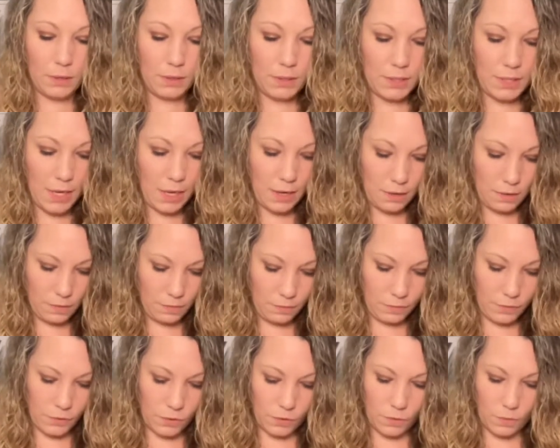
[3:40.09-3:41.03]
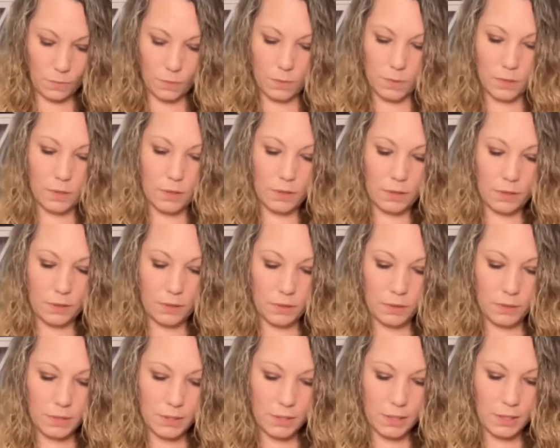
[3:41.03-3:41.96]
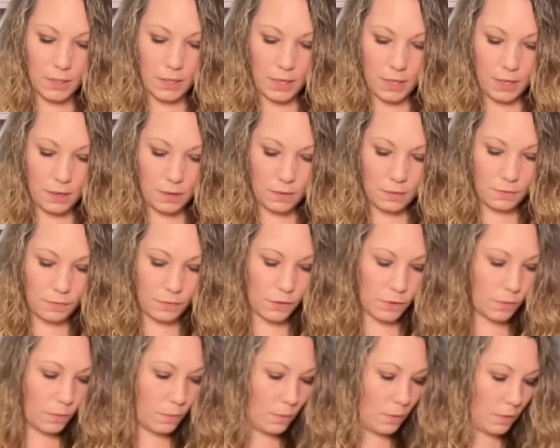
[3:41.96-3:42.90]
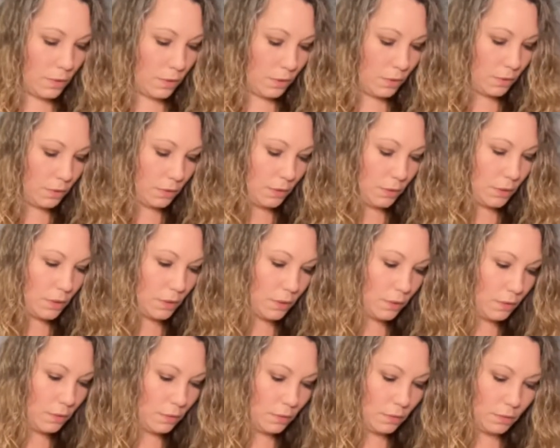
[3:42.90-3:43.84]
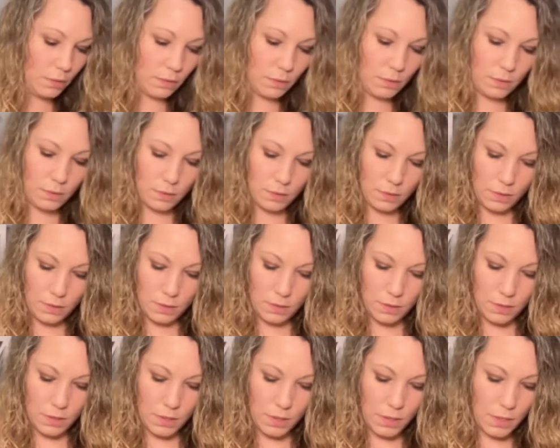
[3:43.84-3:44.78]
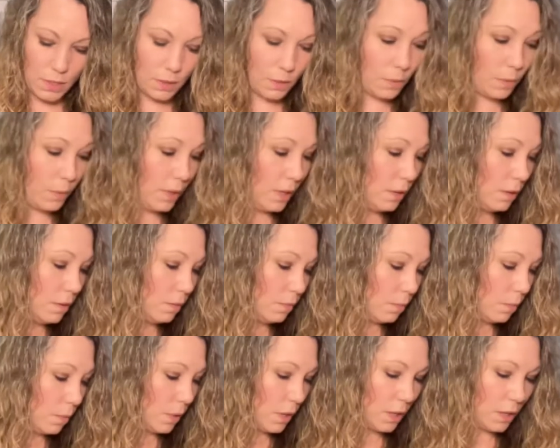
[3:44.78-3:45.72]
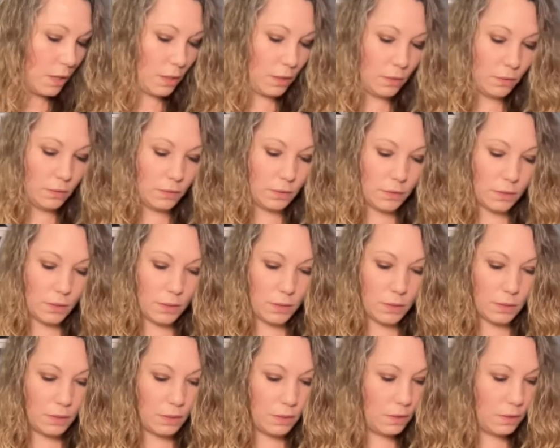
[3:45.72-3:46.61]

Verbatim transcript: 10 of Swords, King of Swords, Queen of Wands.